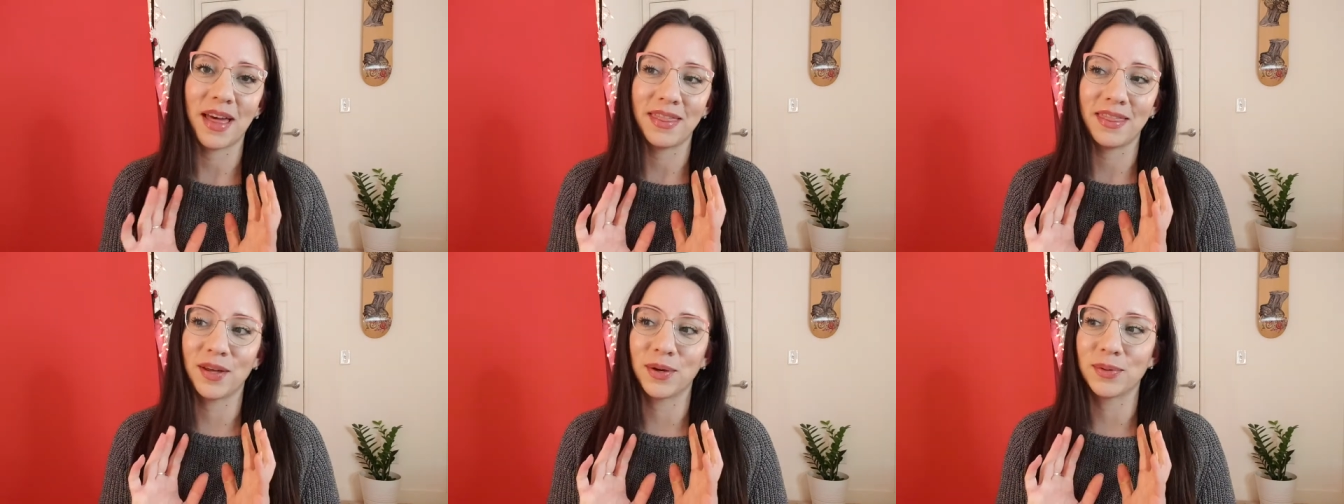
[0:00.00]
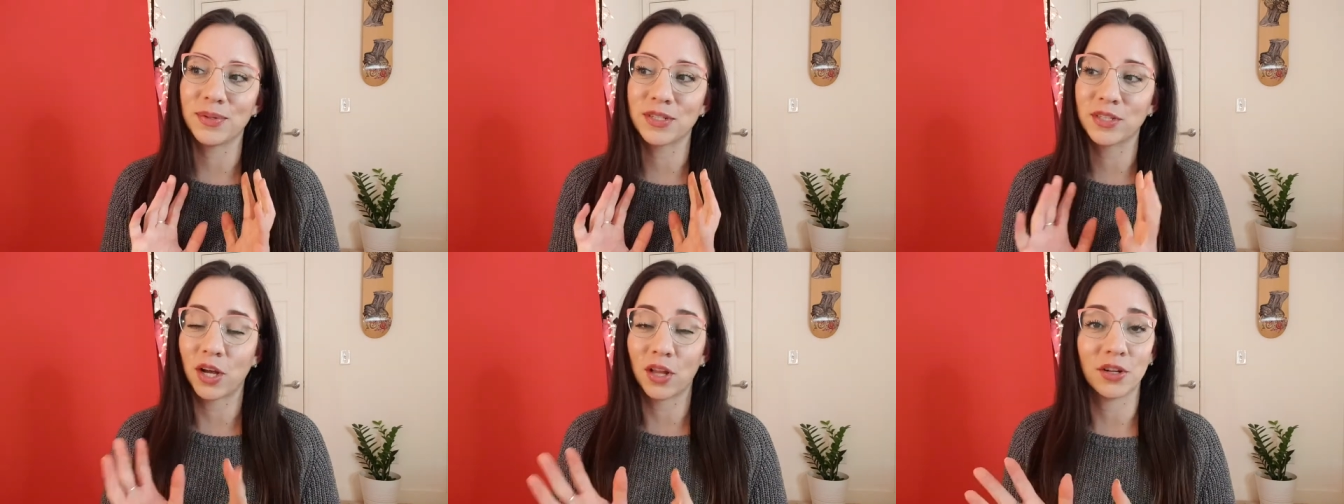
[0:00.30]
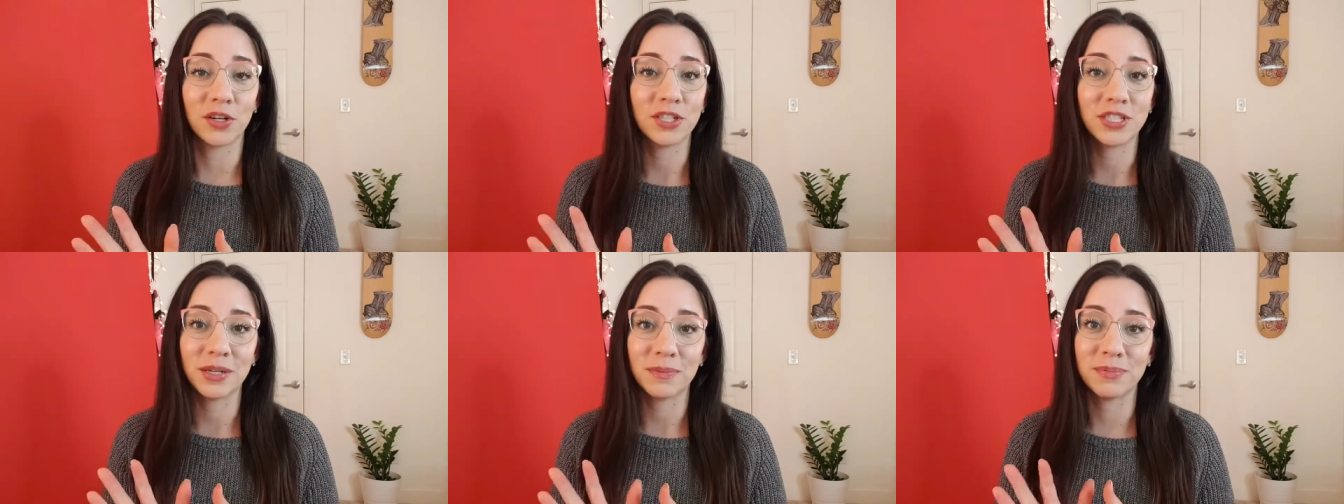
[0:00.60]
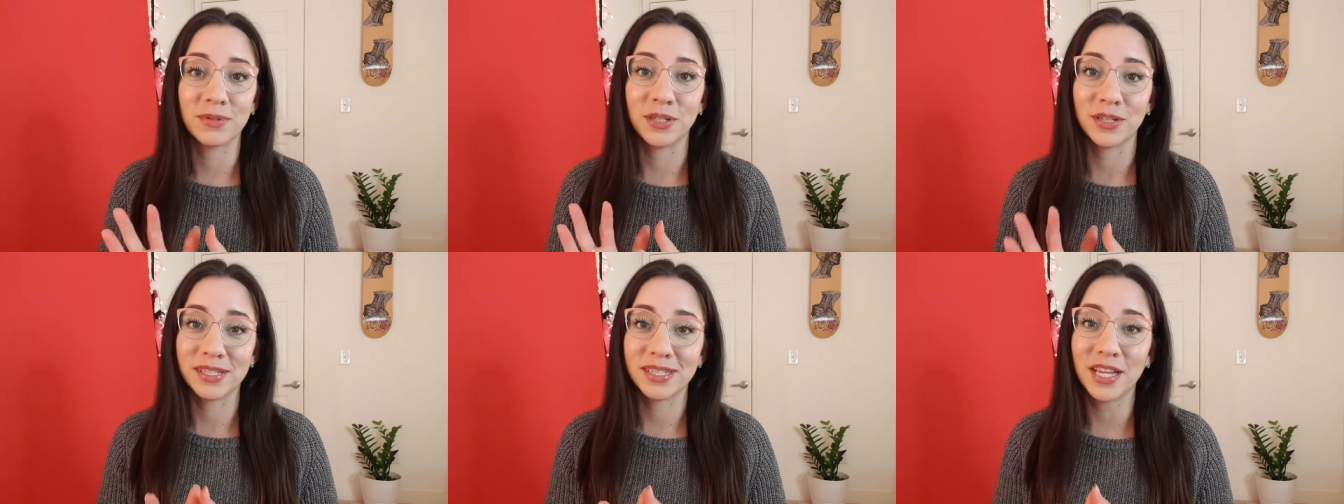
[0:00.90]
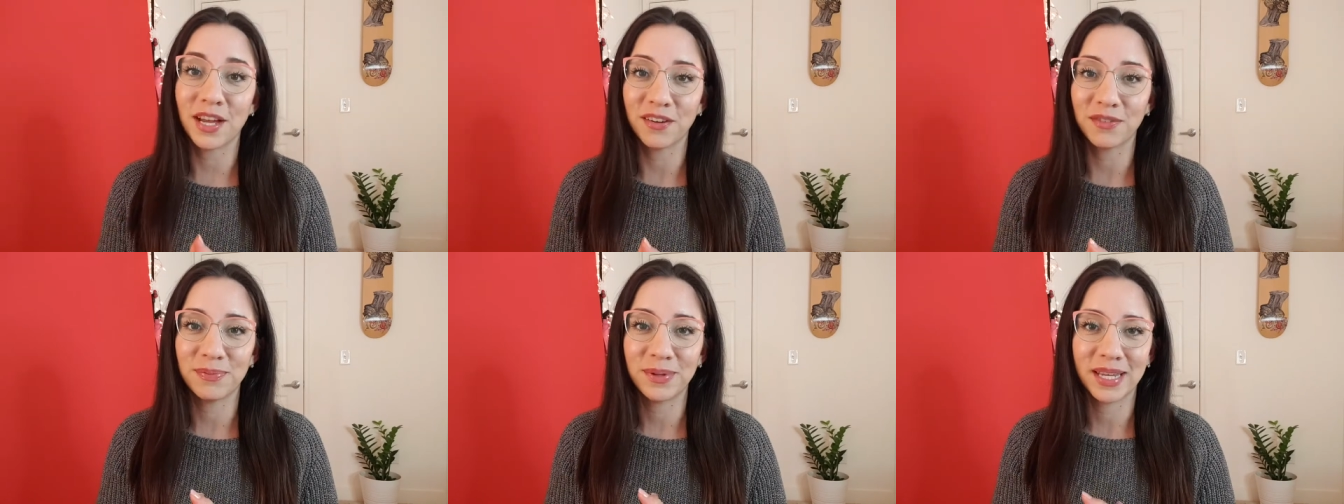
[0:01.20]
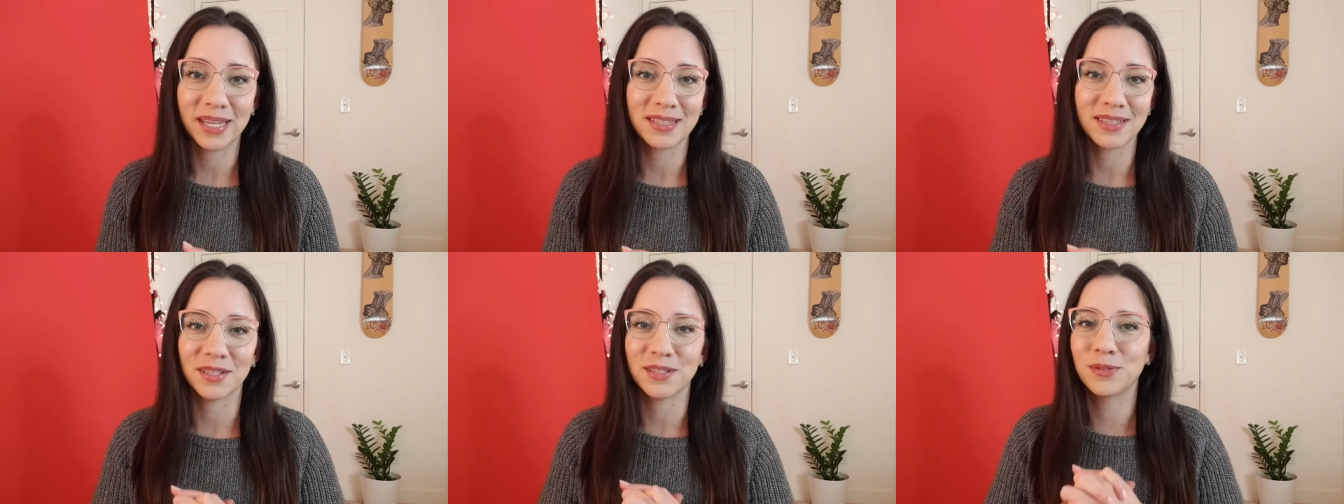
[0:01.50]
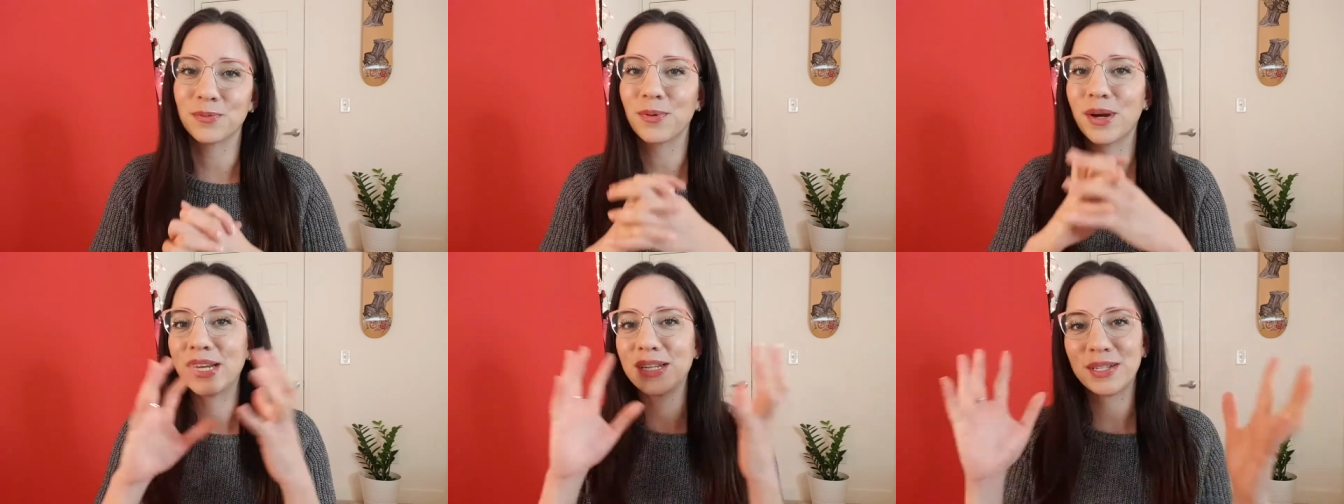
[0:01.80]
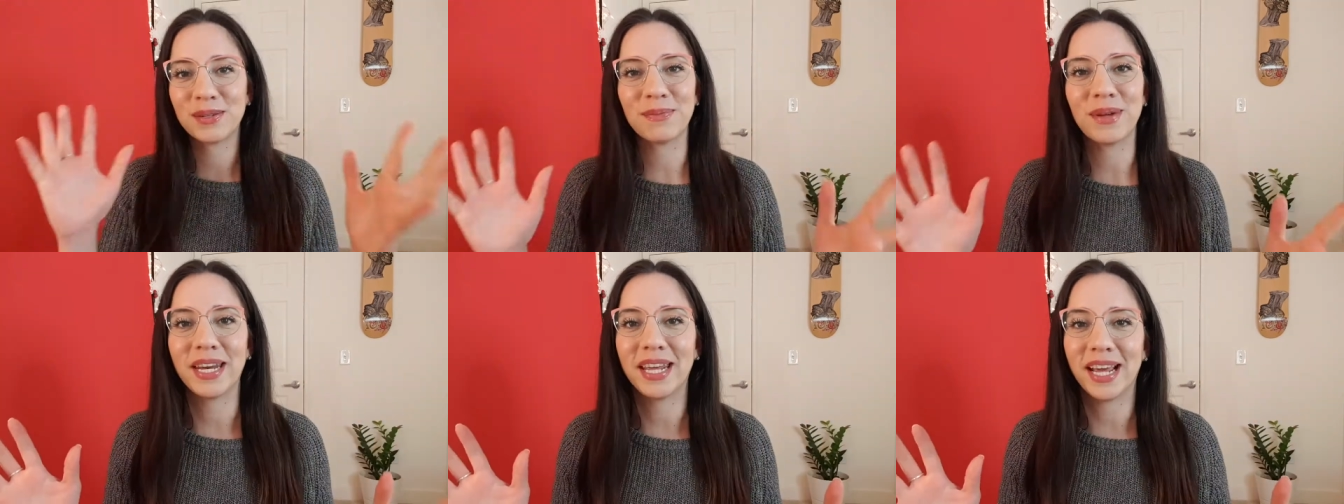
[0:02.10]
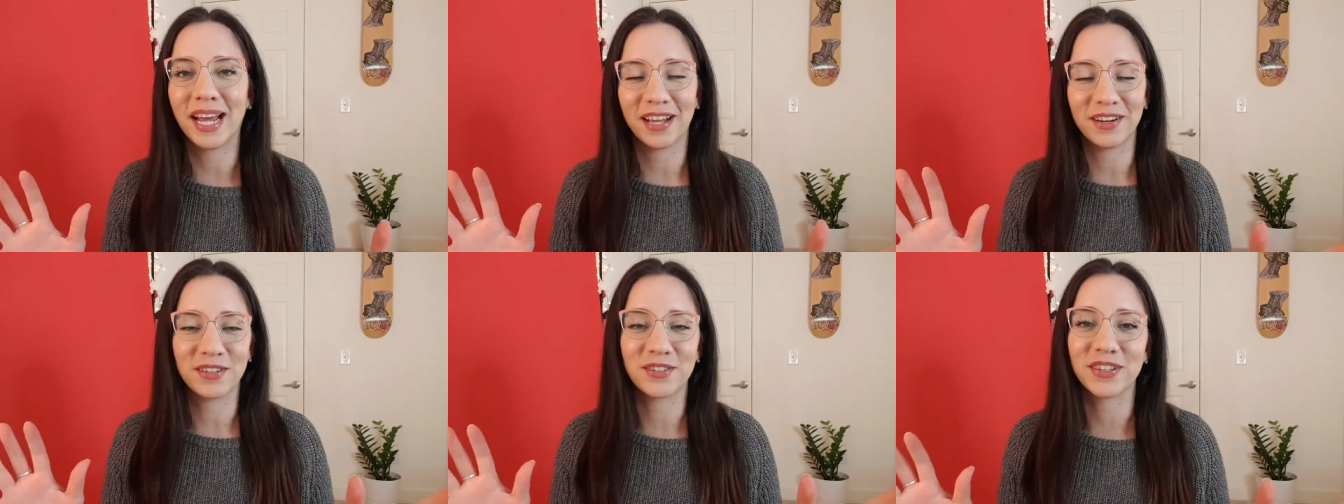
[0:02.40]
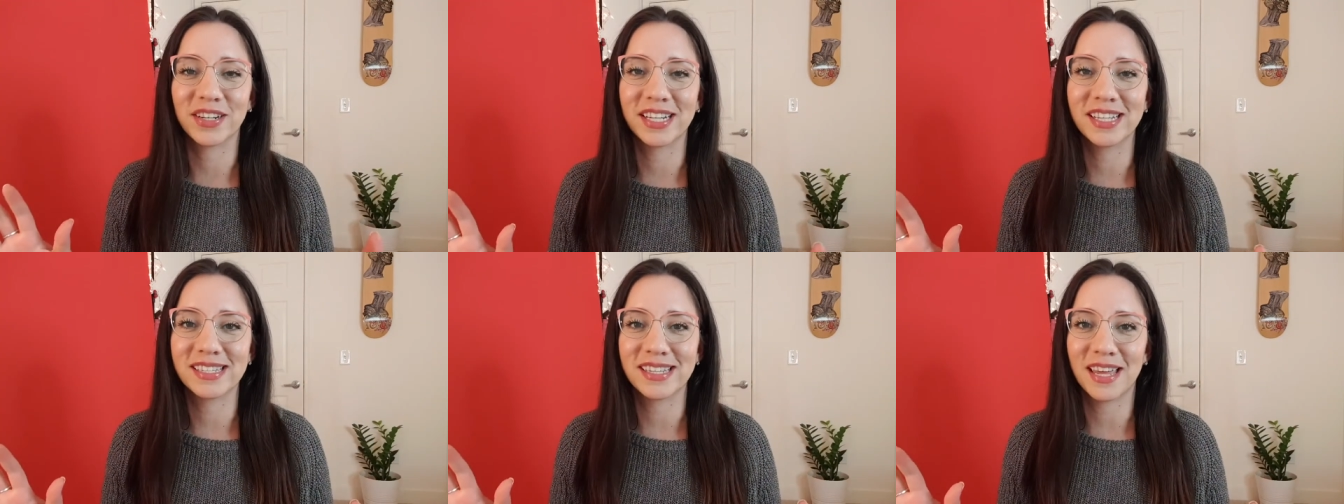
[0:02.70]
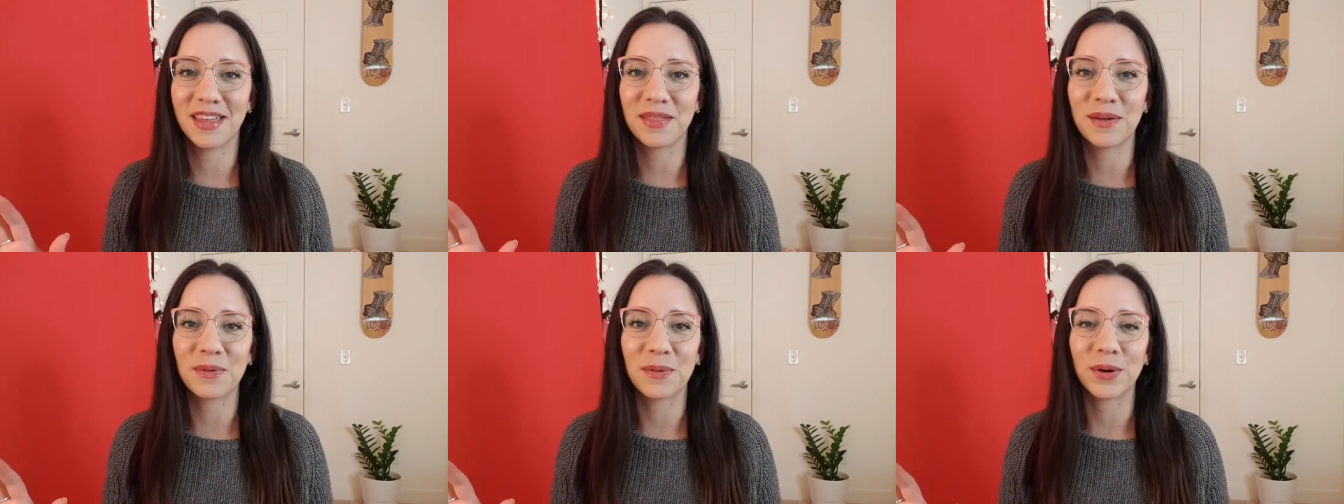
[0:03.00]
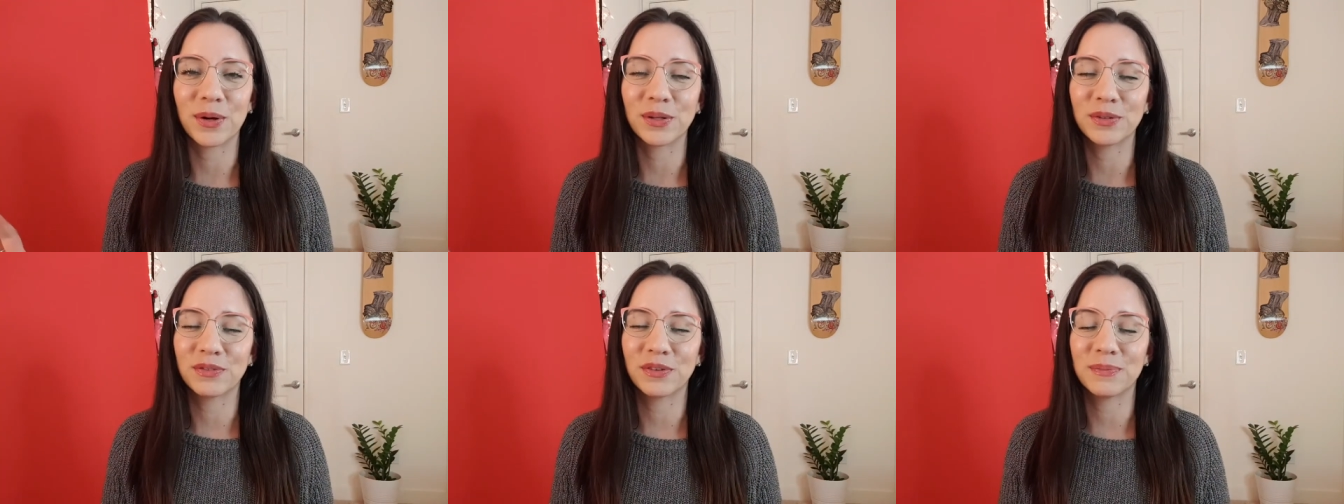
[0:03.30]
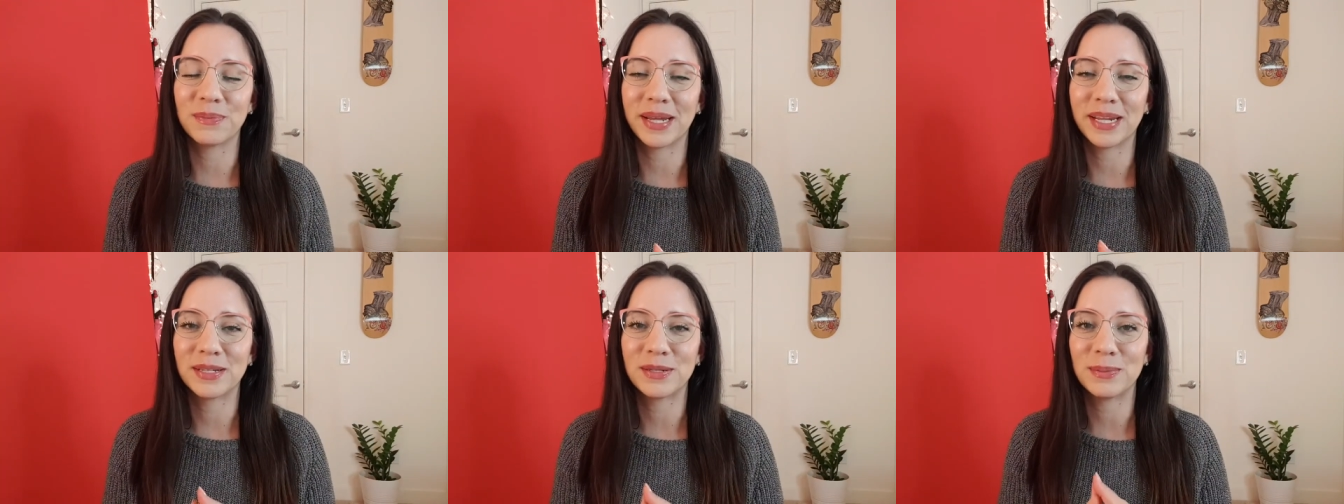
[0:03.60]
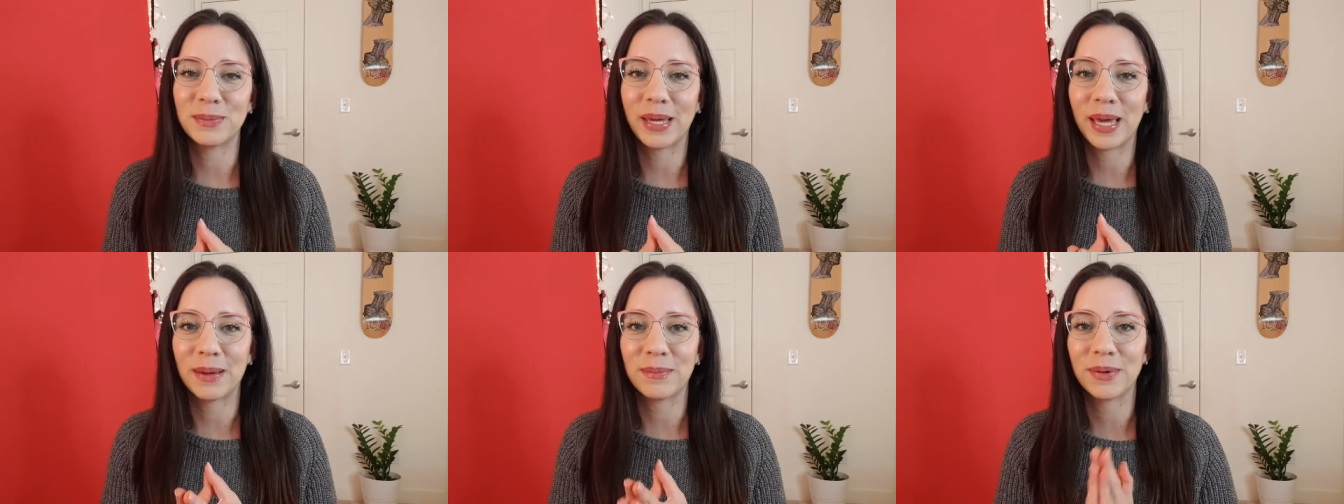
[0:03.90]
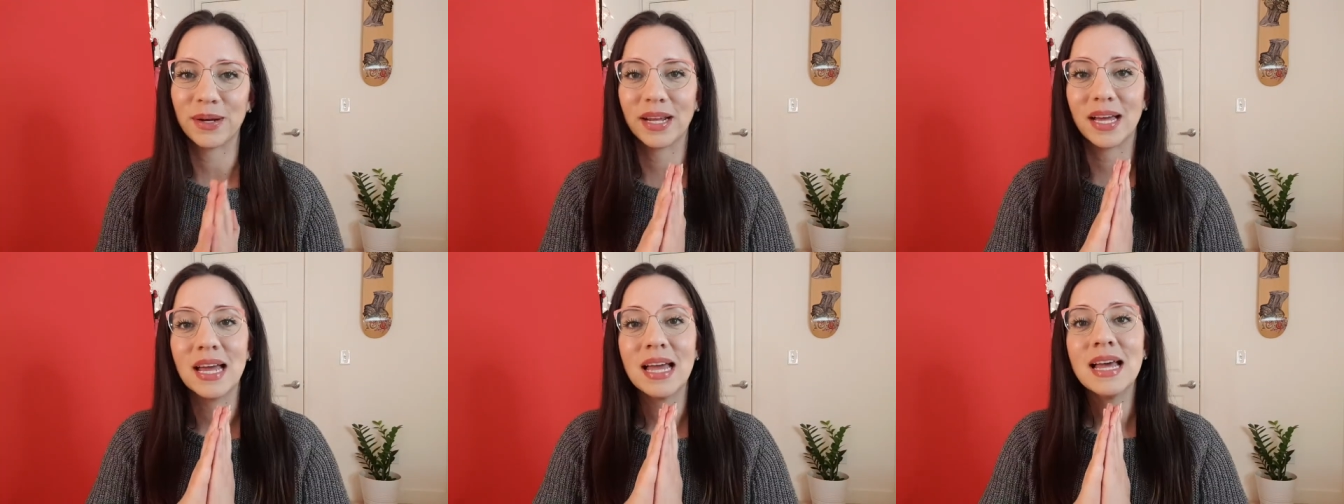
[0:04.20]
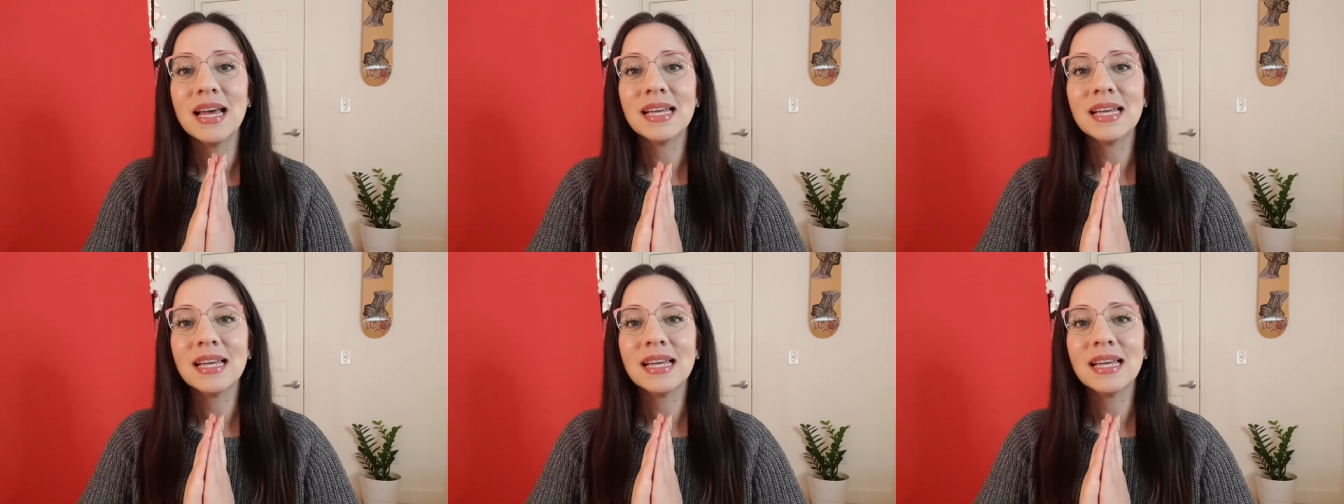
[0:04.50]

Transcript: those scholarships yourself because there's way too many countries in the world for me to be able to